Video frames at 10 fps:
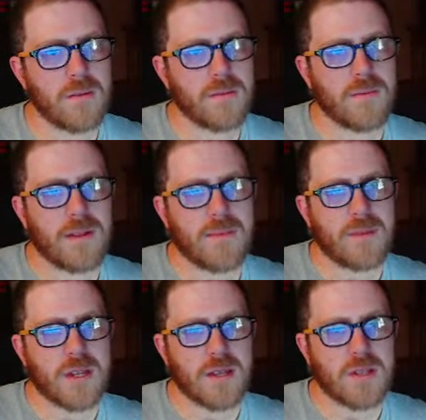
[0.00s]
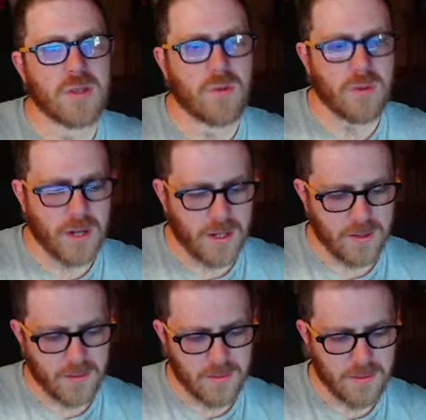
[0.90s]
Wait, let me check its story.
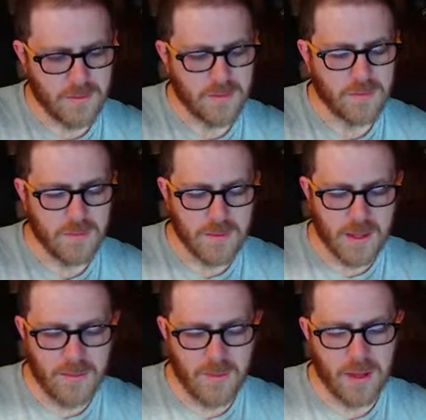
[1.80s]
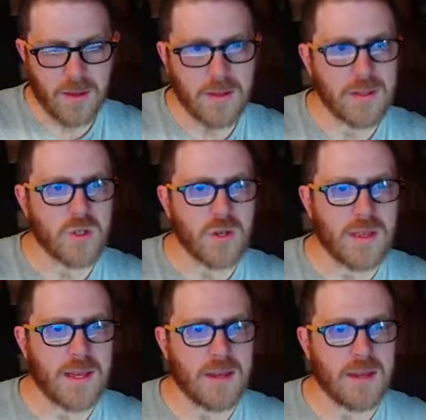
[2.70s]
There we go. Let's try that.